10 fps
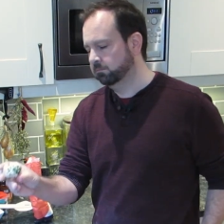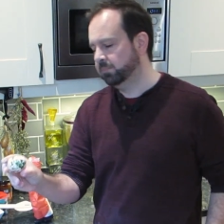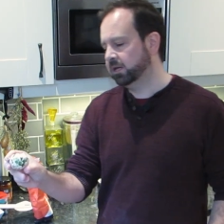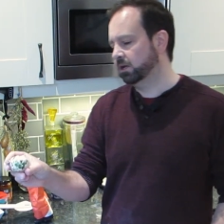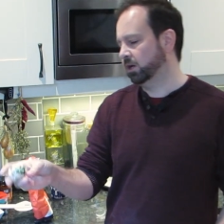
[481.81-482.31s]

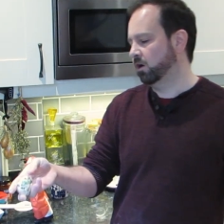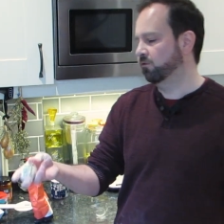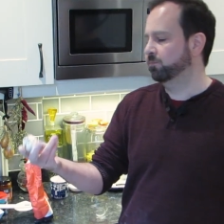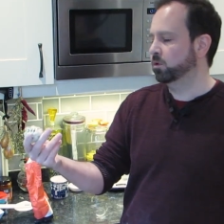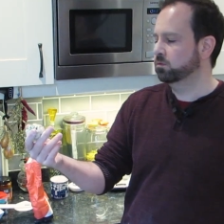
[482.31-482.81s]
bigger than a
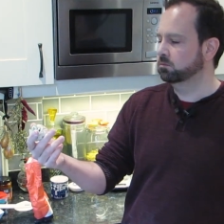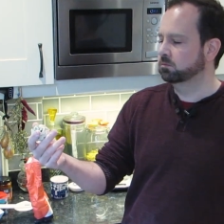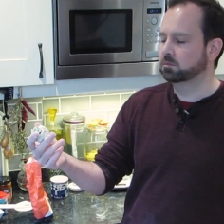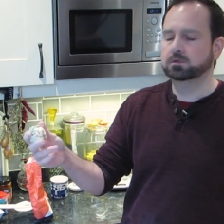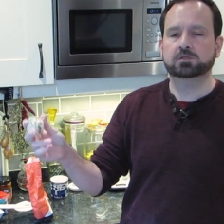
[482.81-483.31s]
golf ball,
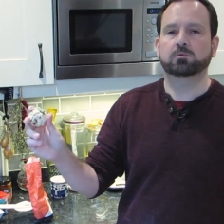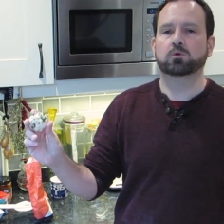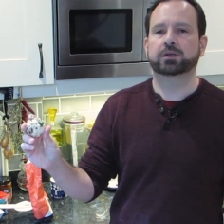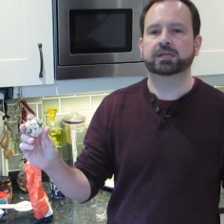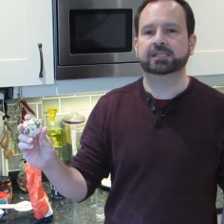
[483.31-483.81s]

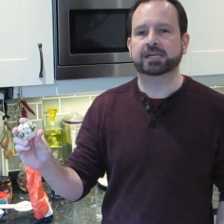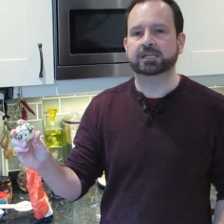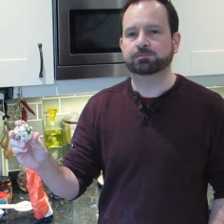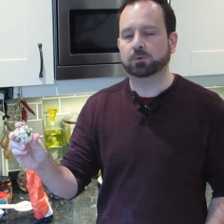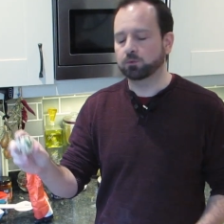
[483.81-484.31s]
smaller than a
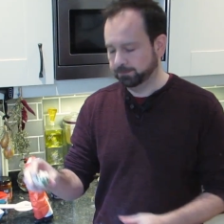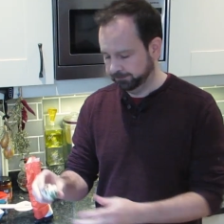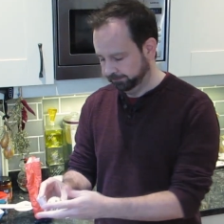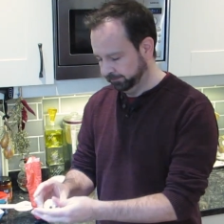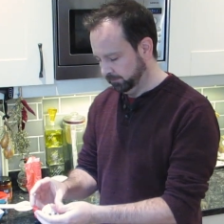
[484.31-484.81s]
tennis ball.
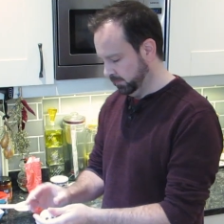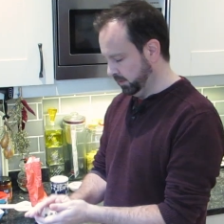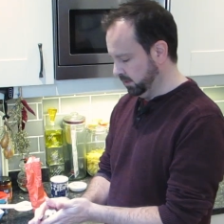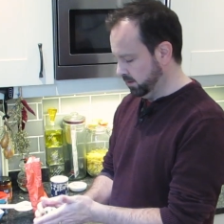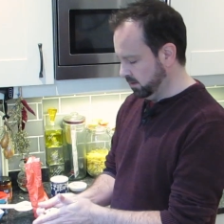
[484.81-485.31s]

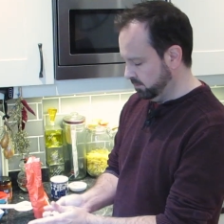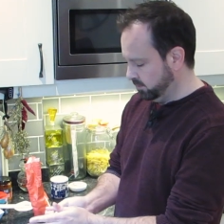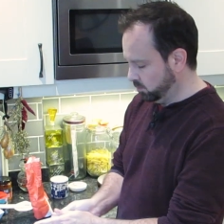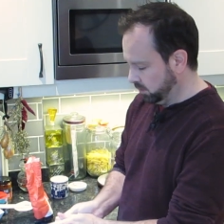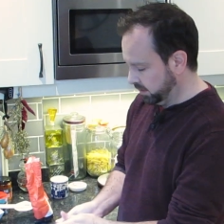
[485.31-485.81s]

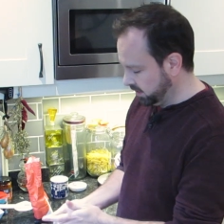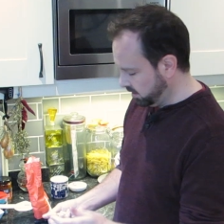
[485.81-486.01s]
You want to